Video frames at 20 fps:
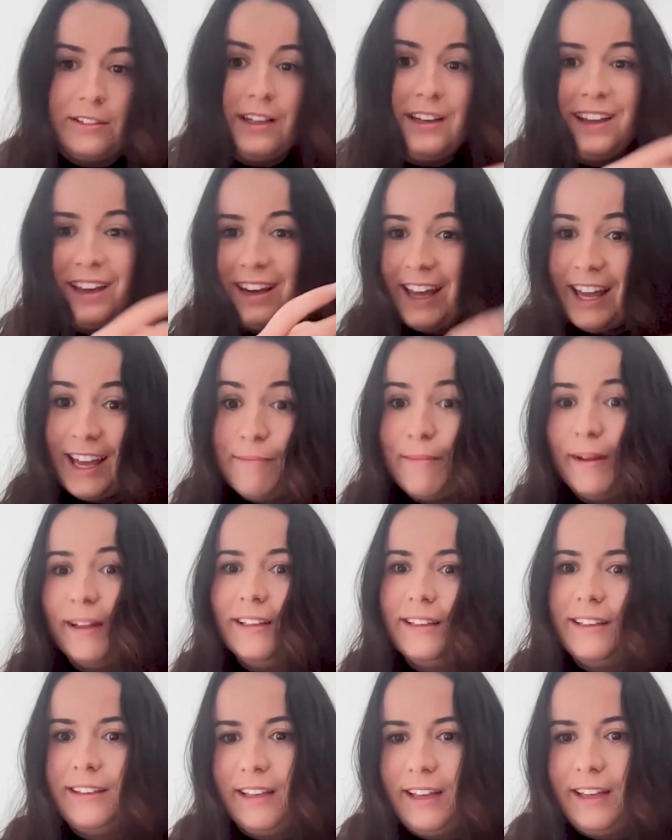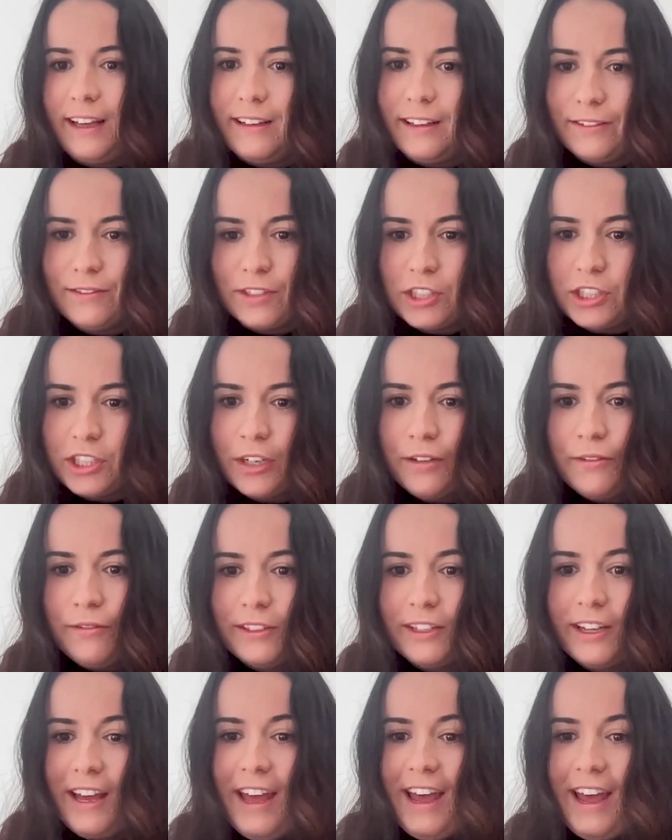sending an email at the end of a
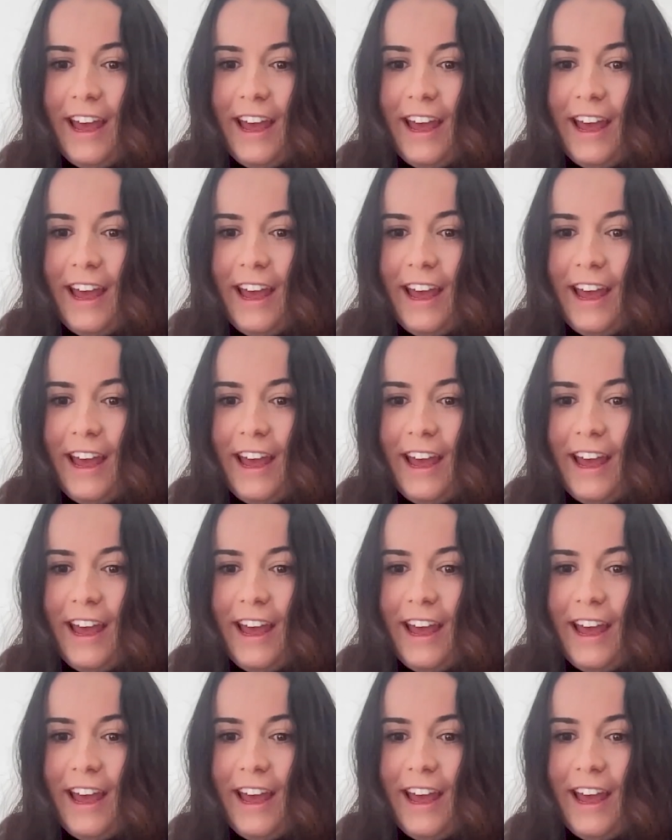shift.